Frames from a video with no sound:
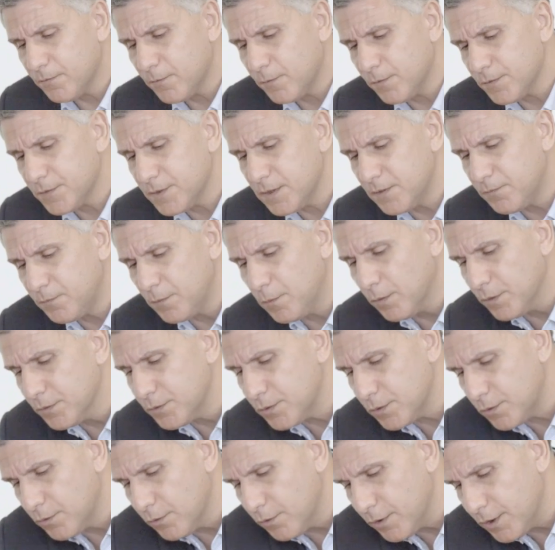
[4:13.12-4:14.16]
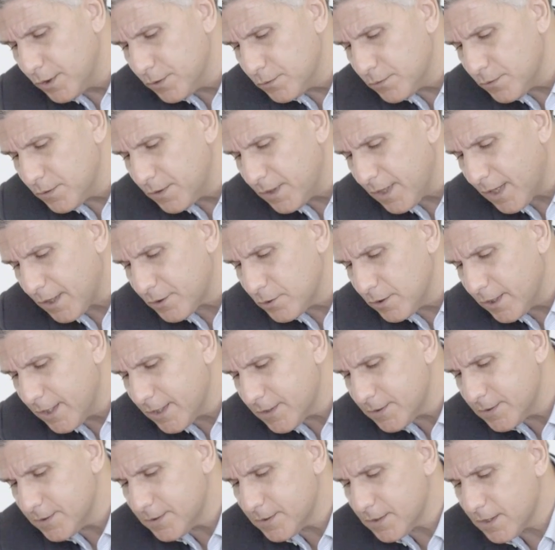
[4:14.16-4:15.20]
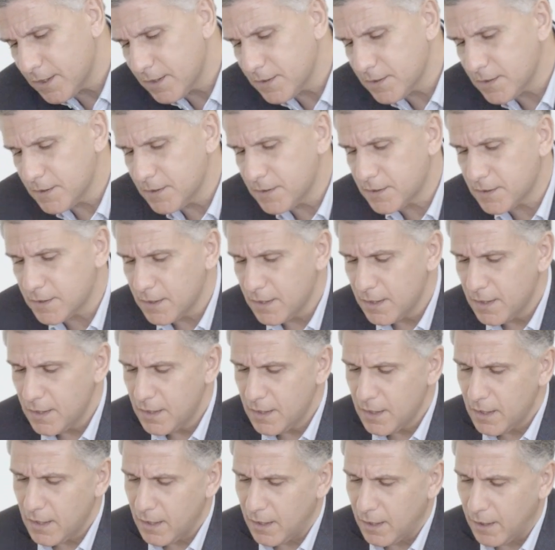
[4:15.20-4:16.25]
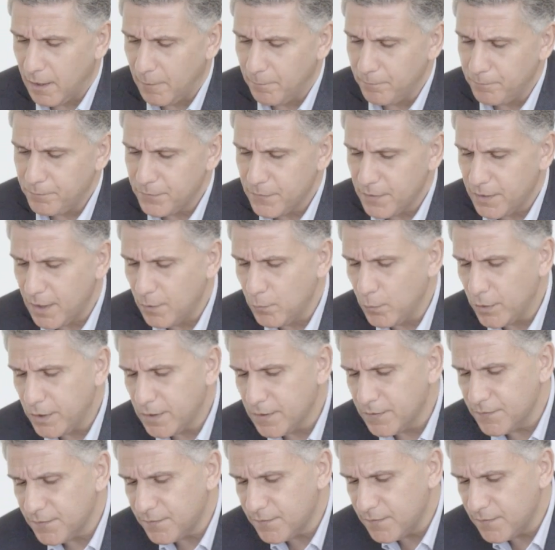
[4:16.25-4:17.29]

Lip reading: of course, if we want to go into the actual exercises, then we can